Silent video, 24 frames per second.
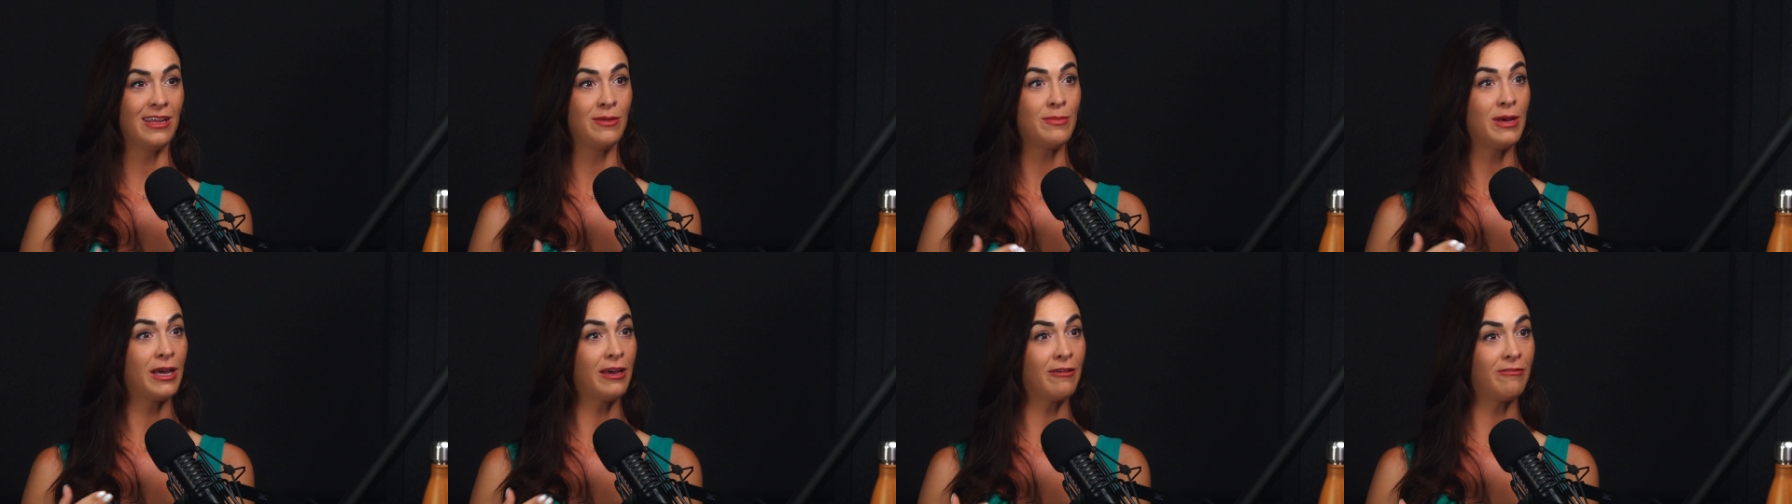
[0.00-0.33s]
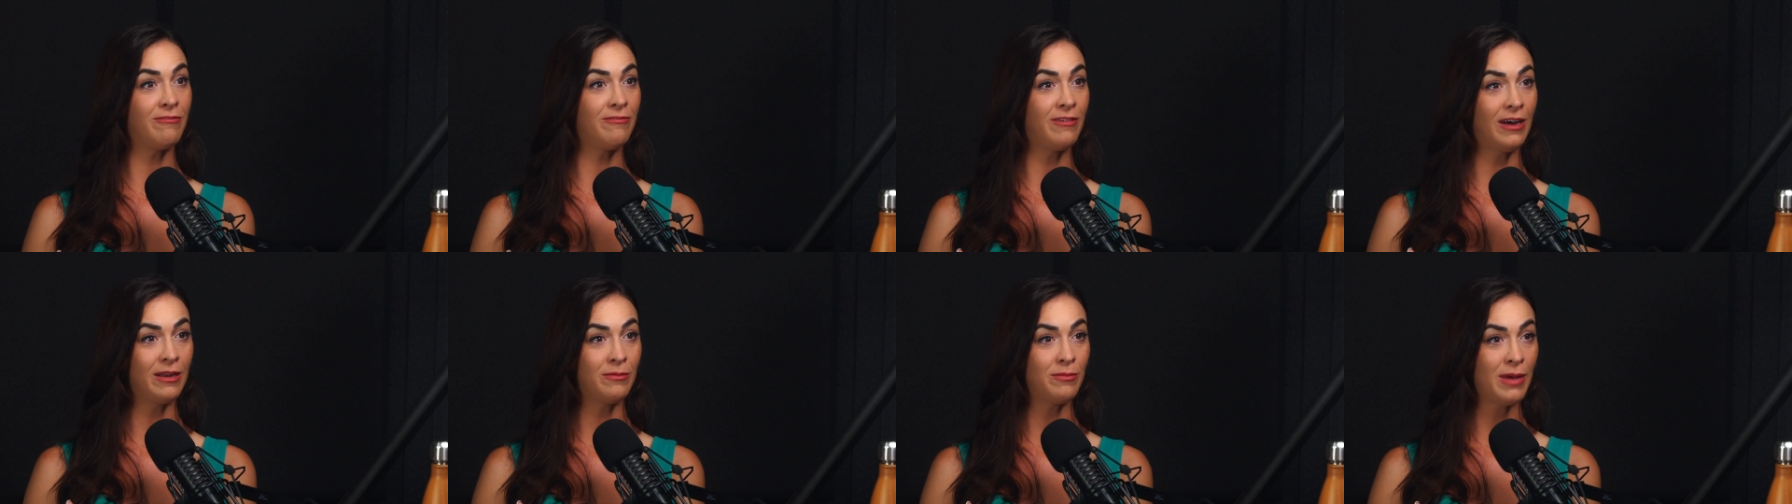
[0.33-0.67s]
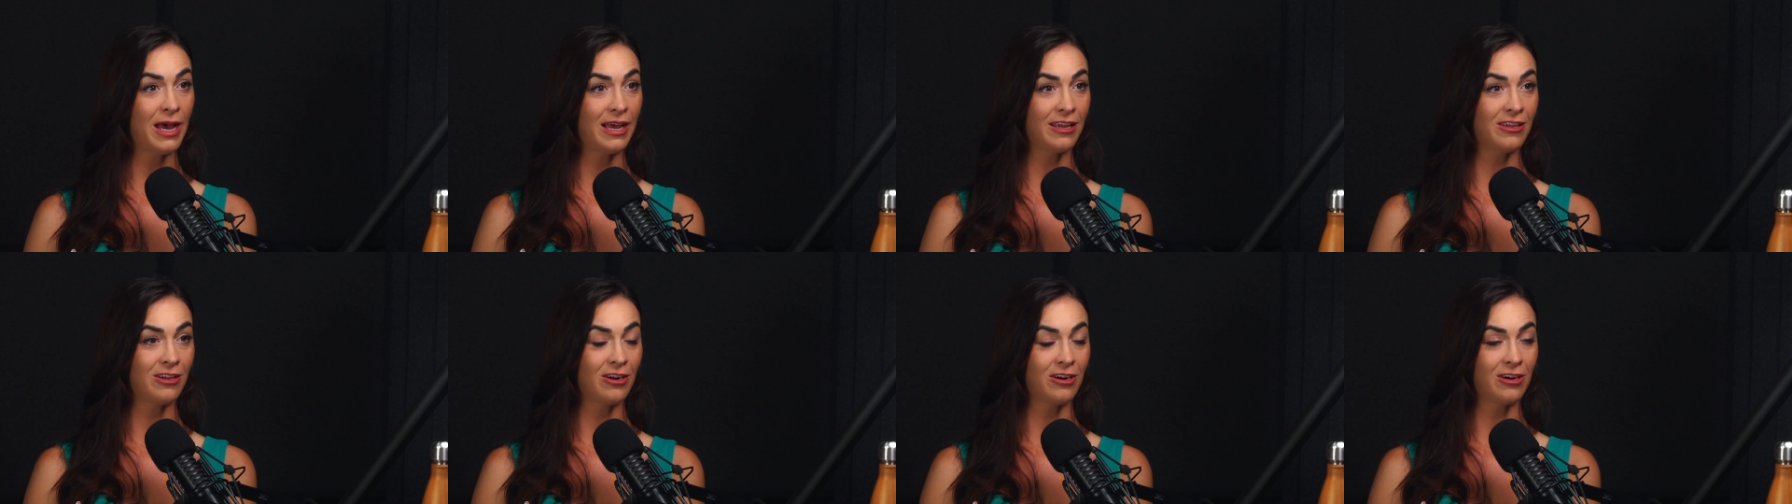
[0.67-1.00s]
you make a fun
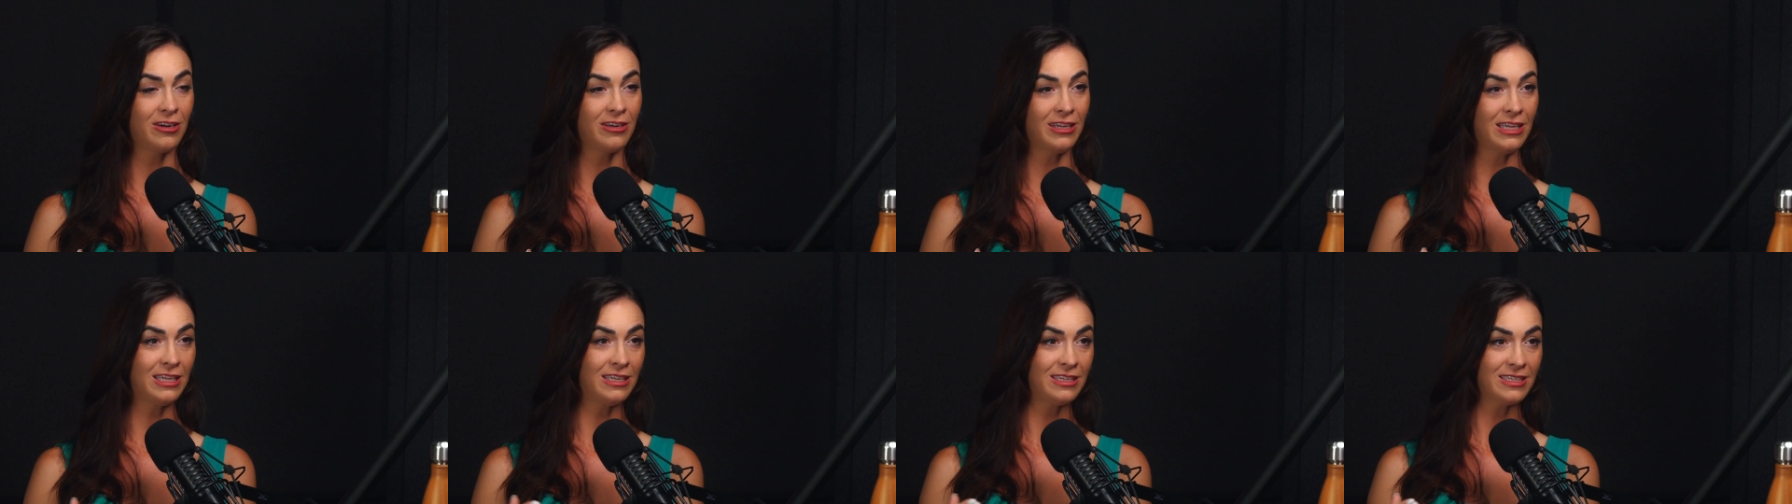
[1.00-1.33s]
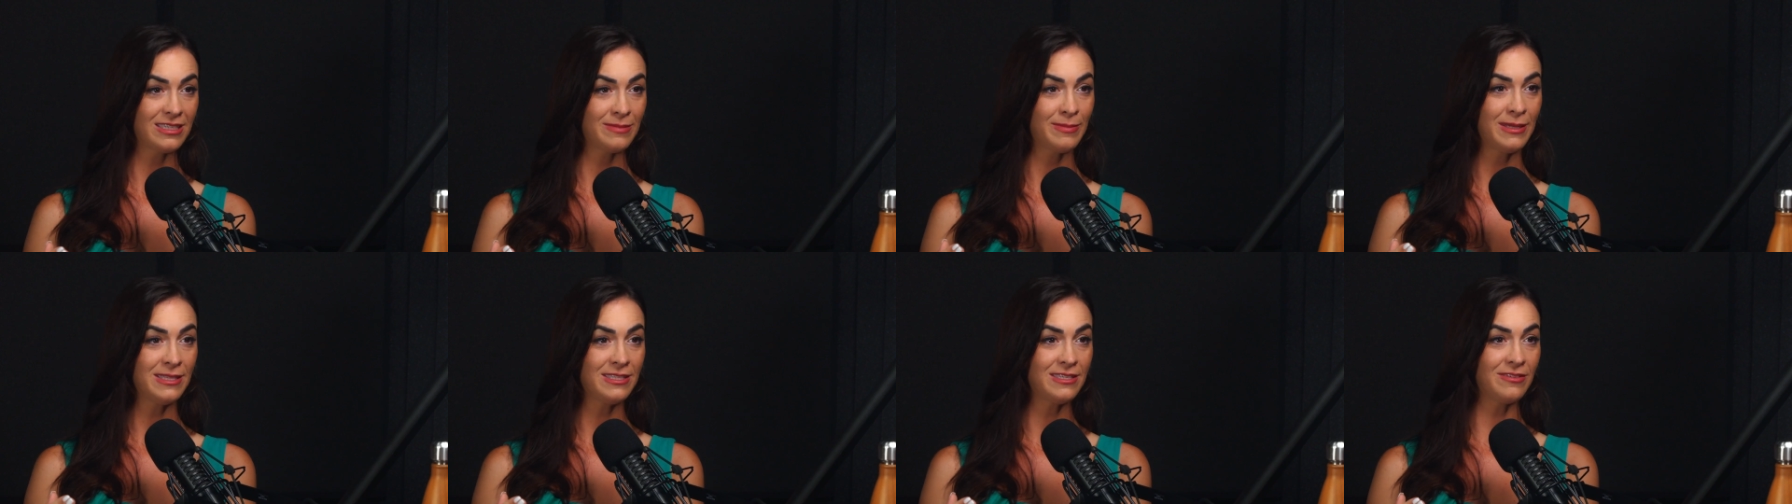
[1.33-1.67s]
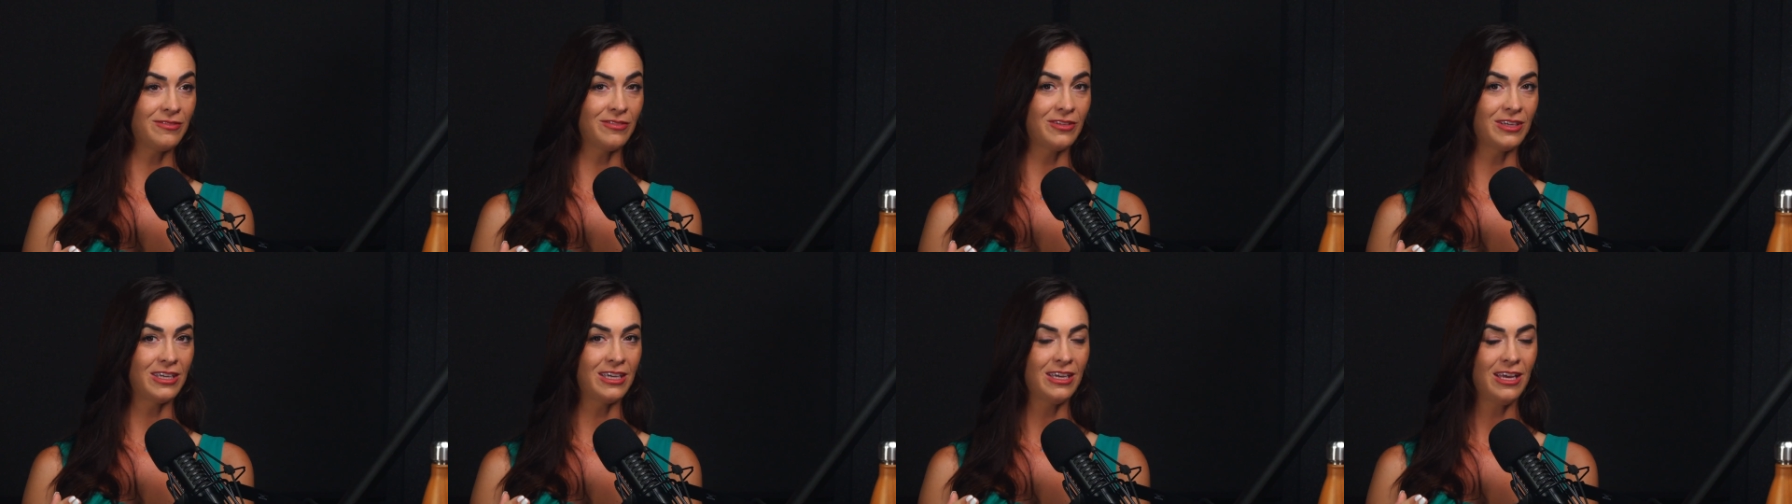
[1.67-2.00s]
backyard
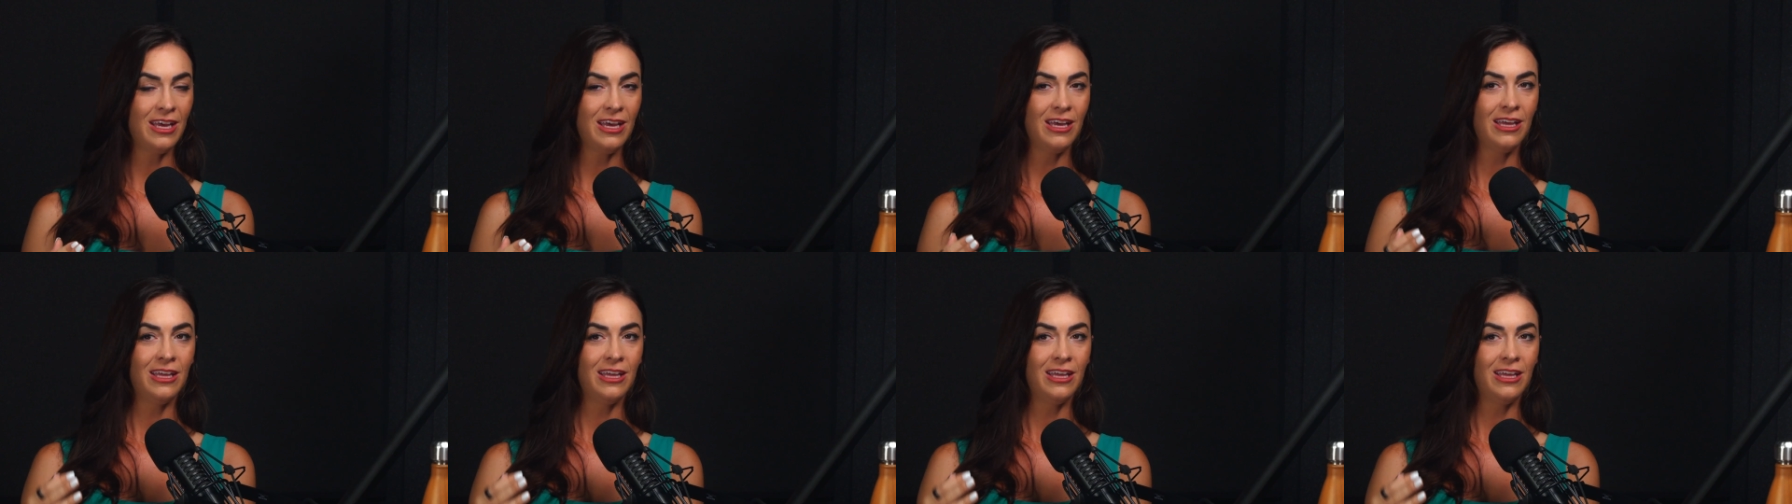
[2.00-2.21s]
inexpensively?